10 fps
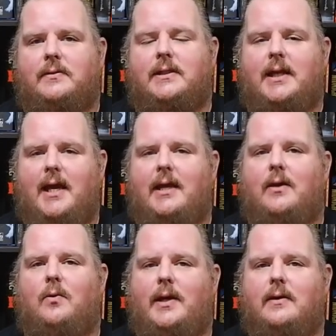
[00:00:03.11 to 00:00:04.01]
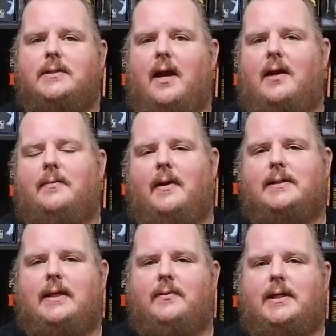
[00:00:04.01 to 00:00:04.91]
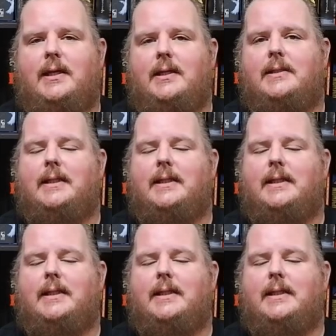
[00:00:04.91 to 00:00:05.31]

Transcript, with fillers: Today we are talking about Stephen King's